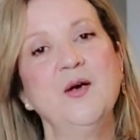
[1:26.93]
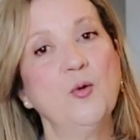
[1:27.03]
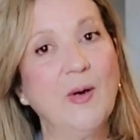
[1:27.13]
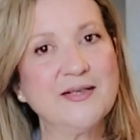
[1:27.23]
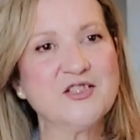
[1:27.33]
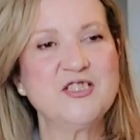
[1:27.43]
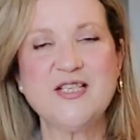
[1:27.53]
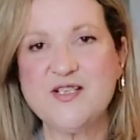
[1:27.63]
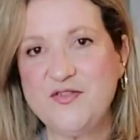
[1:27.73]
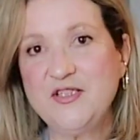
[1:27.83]
watch
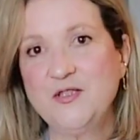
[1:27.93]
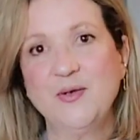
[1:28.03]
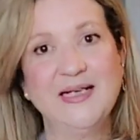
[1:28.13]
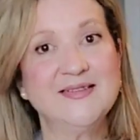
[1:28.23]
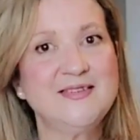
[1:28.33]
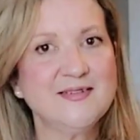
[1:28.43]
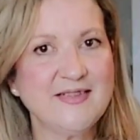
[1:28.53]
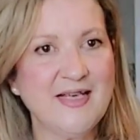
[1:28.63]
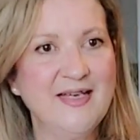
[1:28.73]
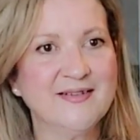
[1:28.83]
this video until
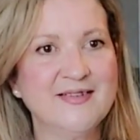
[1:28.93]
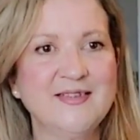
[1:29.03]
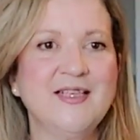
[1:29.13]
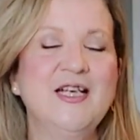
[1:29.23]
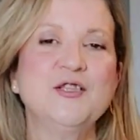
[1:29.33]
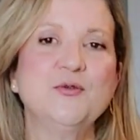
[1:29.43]
the end